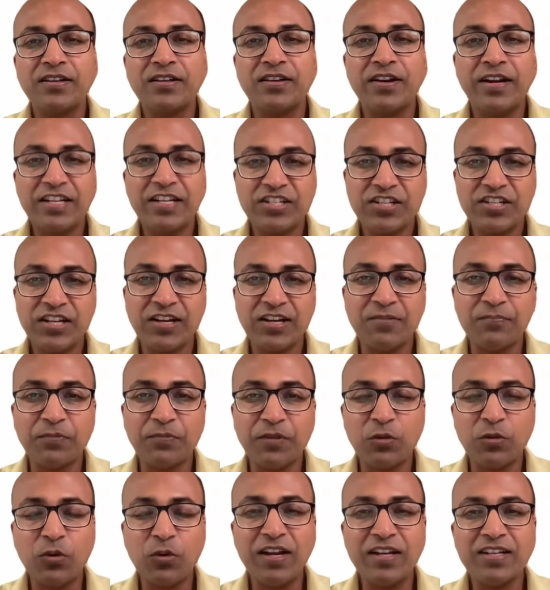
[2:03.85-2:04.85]
Krishna
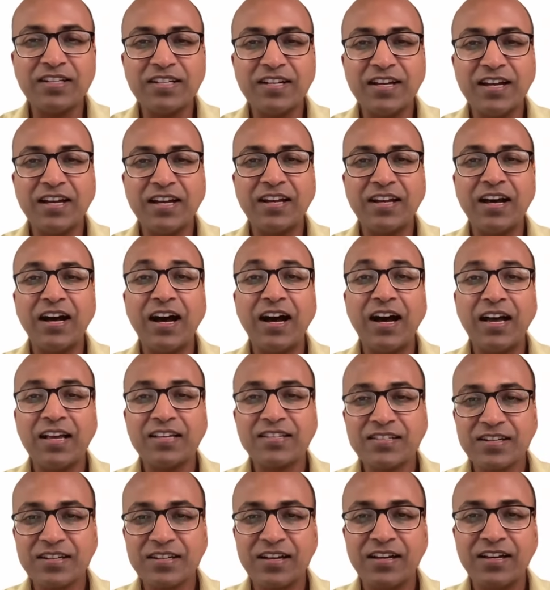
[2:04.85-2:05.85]
went and
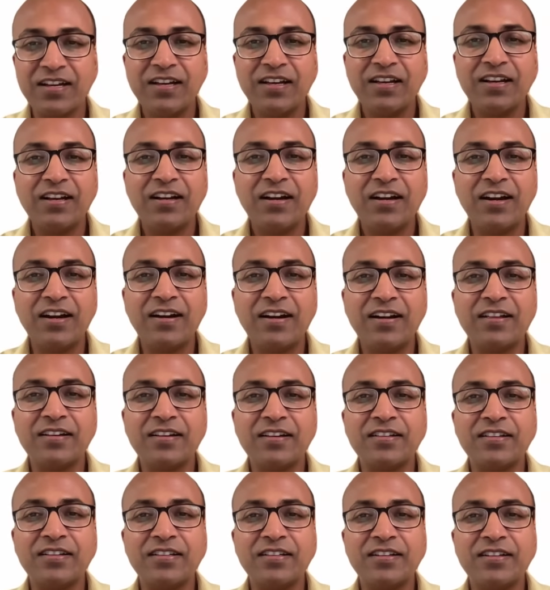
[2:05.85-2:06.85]
asked
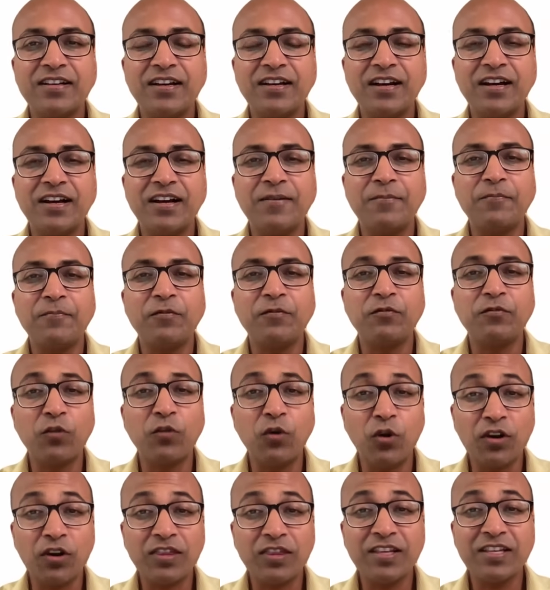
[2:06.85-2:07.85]
Karna
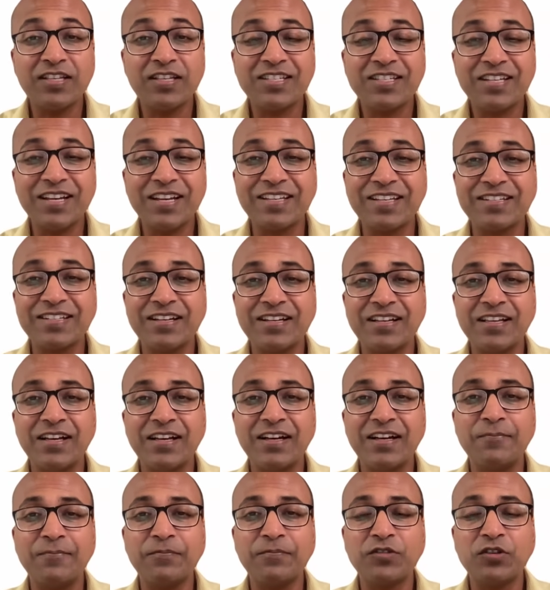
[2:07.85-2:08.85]
for this chest.
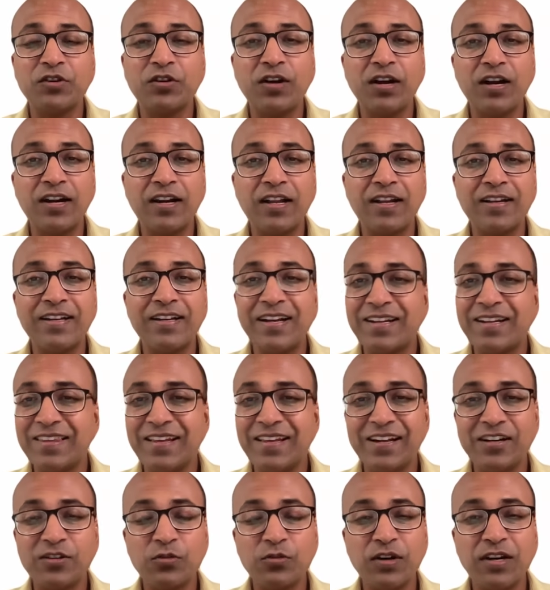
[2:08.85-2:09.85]
So Karna didn't
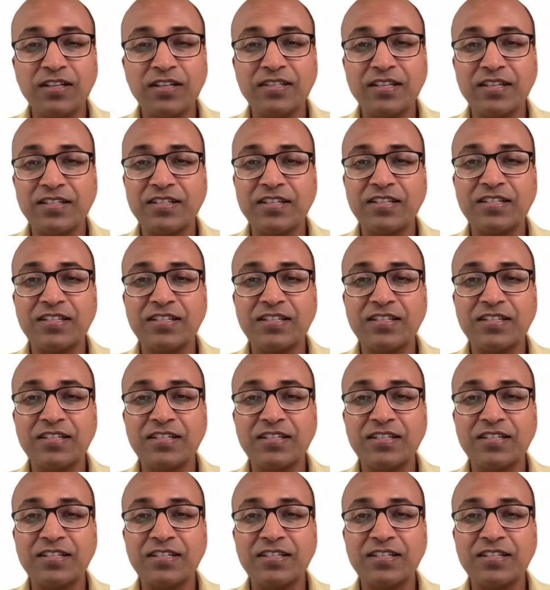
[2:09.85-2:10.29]
think twice.